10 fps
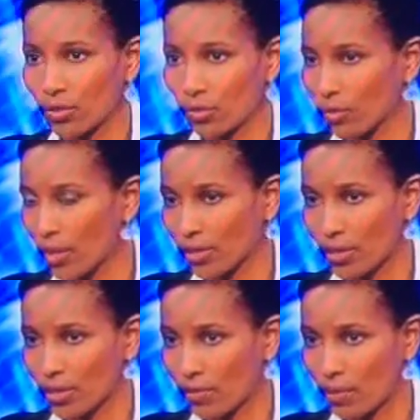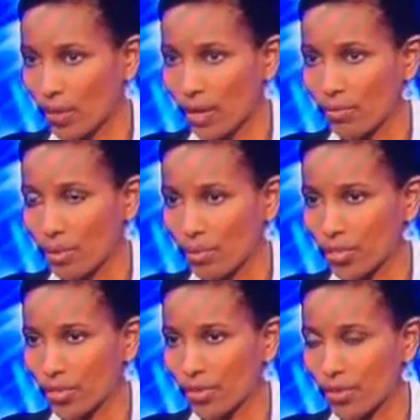2007 when I
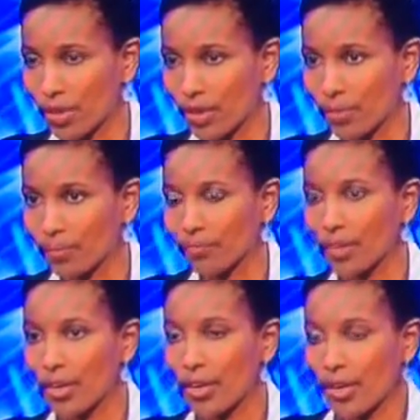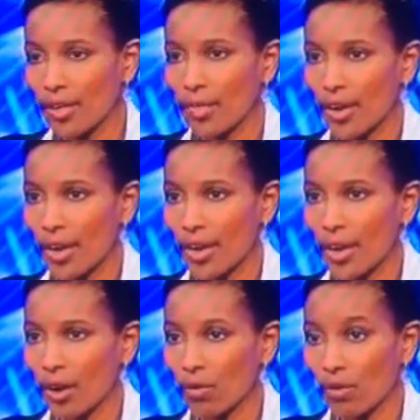published Infidel. There are
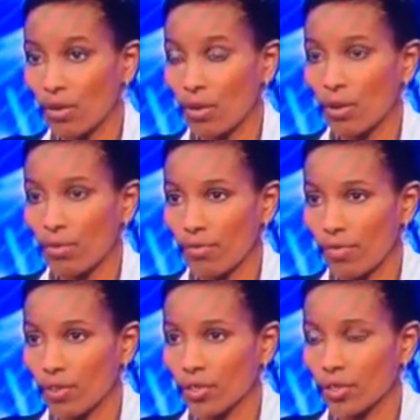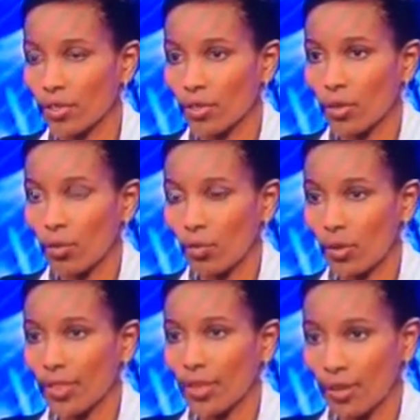now voices
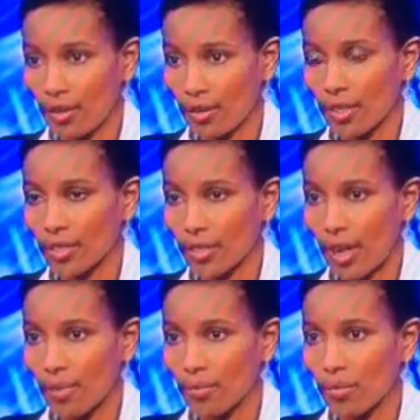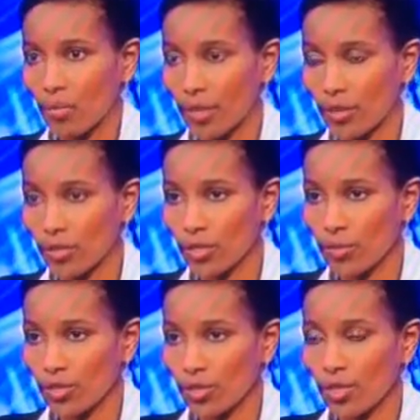within Islam, within Muslim
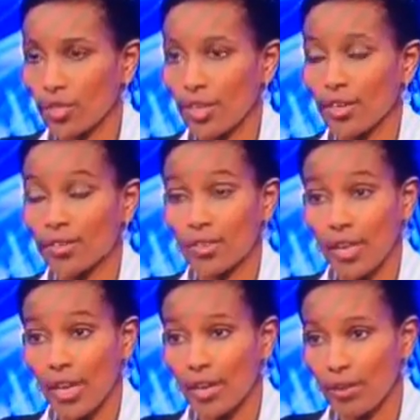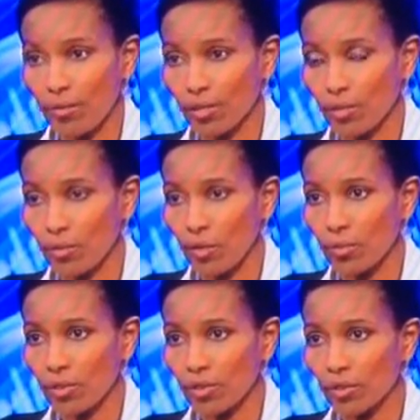majority countries, and in Muslim
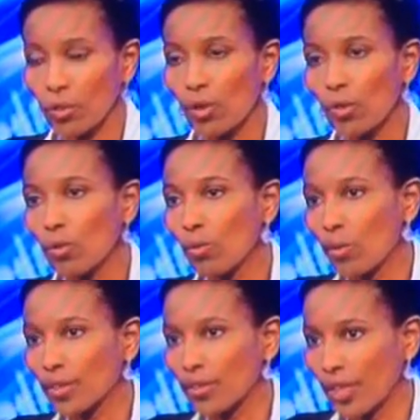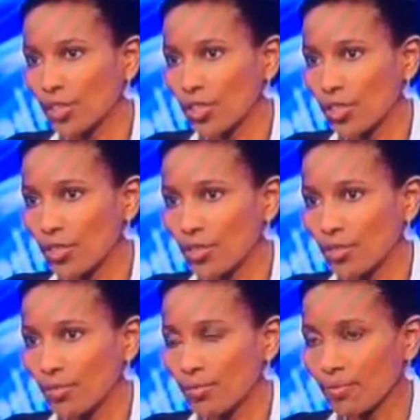communities who want that change.
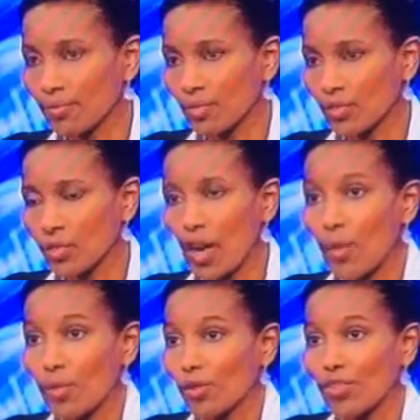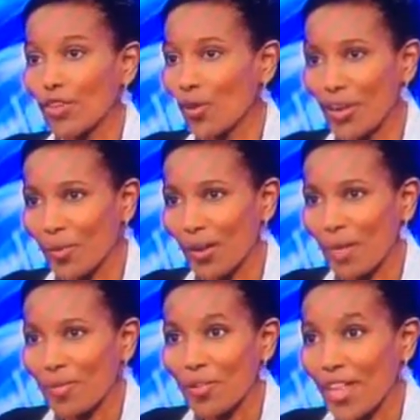So I'm not the only one.
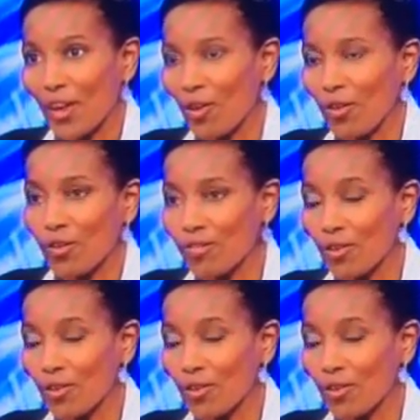I'm not that lone